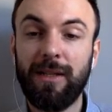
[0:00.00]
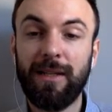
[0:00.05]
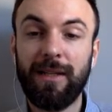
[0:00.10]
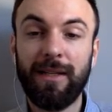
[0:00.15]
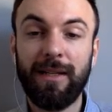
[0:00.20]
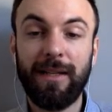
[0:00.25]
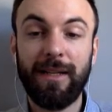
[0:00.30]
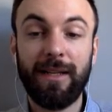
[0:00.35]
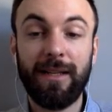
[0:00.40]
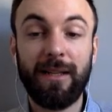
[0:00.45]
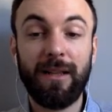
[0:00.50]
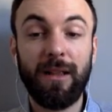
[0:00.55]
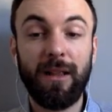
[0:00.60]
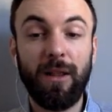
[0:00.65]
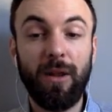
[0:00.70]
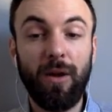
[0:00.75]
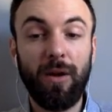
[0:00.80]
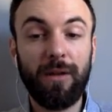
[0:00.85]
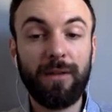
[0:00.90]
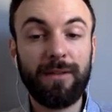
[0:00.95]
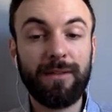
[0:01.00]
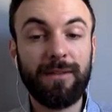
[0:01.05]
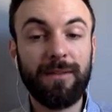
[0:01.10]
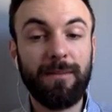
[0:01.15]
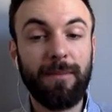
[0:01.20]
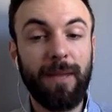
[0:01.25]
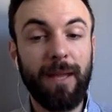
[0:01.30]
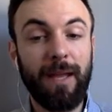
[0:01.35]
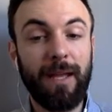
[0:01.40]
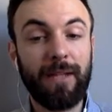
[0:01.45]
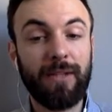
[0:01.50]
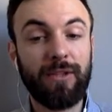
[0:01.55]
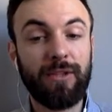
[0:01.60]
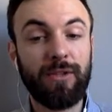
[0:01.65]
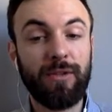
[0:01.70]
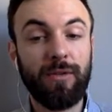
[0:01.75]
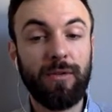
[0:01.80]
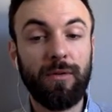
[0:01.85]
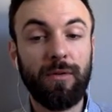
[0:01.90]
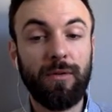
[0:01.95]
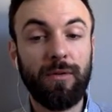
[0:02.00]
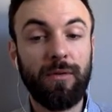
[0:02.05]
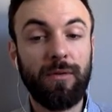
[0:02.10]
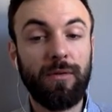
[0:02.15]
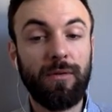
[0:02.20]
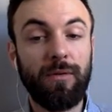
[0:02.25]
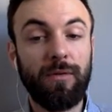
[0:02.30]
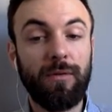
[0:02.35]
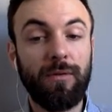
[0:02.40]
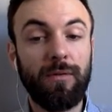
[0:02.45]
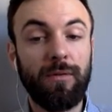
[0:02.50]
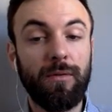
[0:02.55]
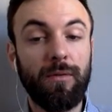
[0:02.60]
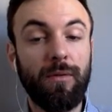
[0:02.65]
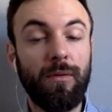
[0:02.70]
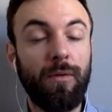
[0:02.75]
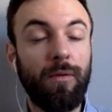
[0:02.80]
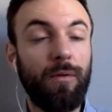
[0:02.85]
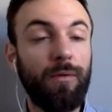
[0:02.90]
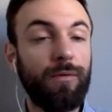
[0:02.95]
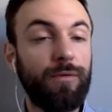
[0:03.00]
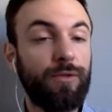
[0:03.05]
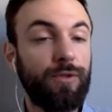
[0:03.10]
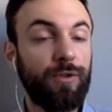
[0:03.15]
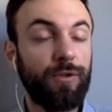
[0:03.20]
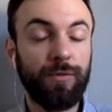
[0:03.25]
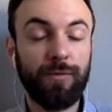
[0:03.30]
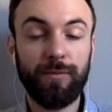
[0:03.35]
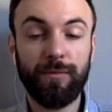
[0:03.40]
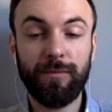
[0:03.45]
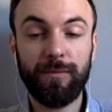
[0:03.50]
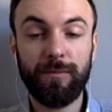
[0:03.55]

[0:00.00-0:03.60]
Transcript: It lost the match 0-2.